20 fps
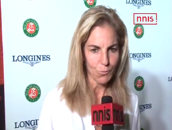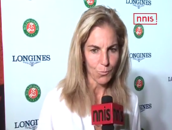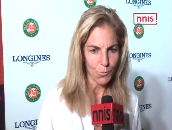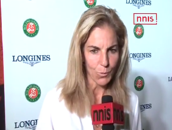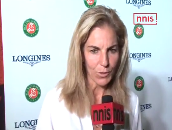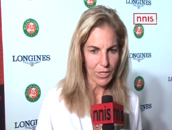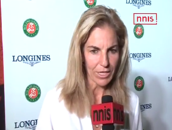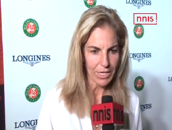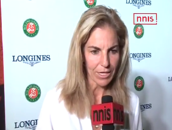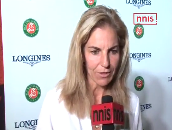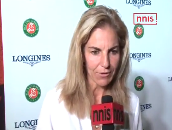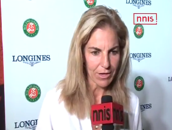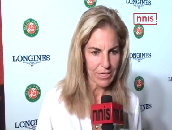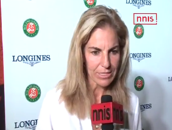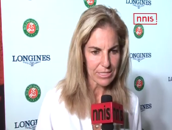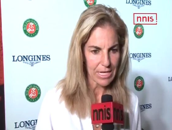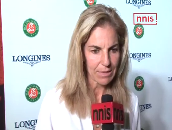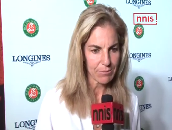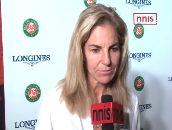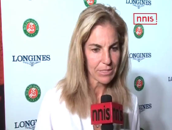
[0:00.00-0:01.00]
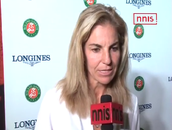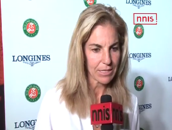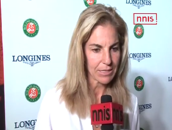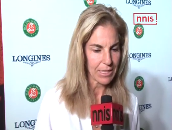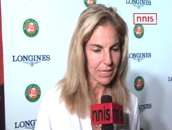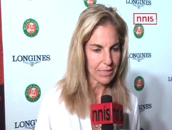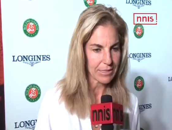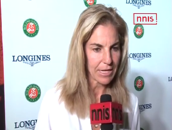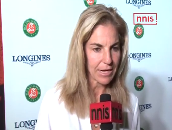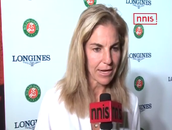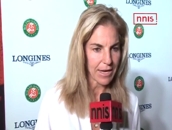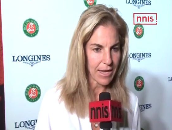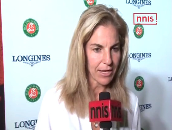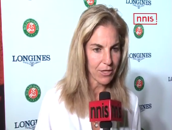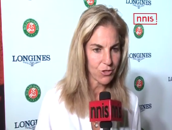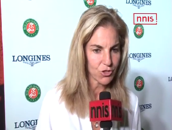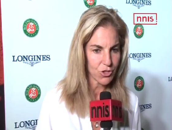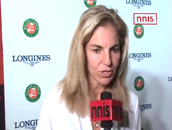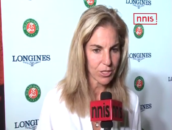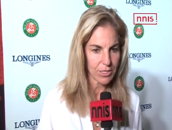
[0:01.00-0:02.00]
winning Grand Slams at that
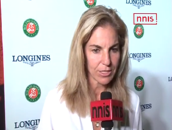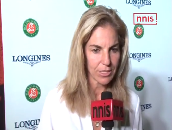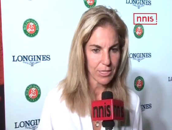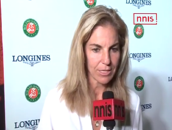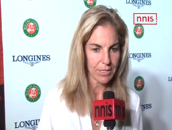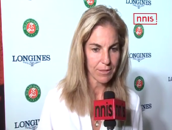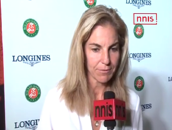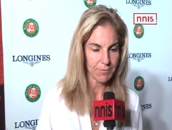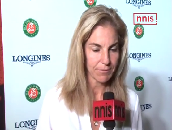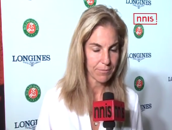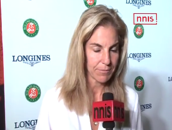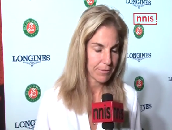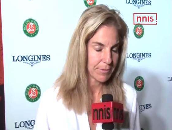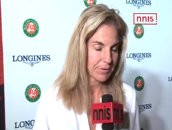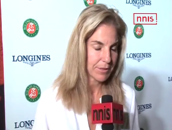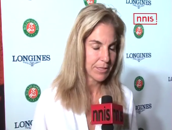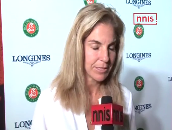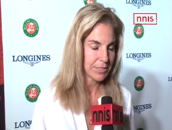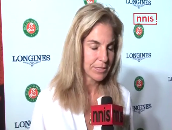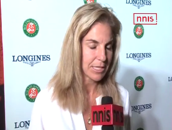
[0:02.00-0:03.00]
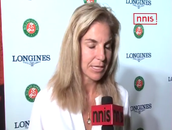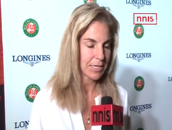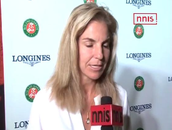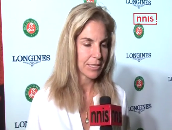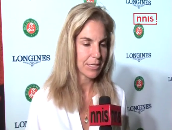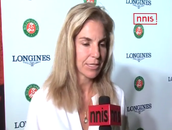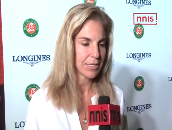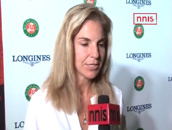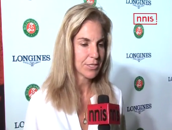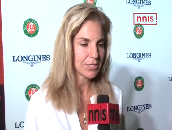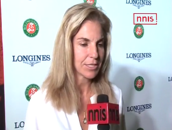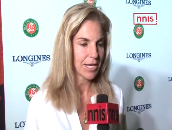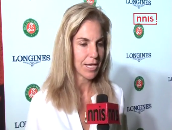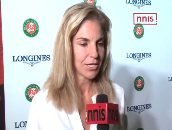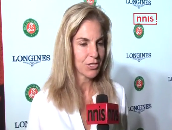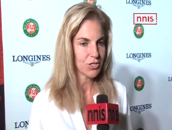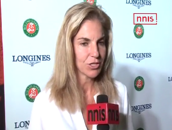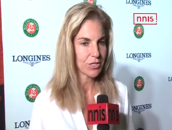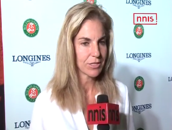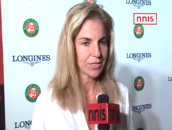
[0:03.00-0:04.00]
age. And he's a
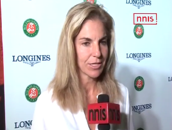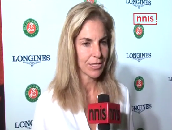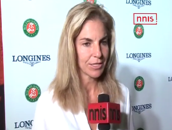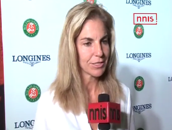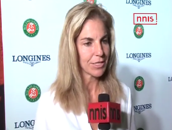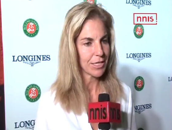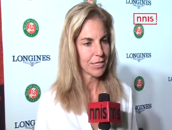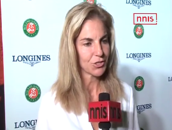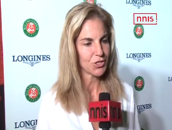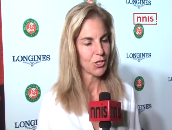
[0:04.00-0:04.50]
legend and he's a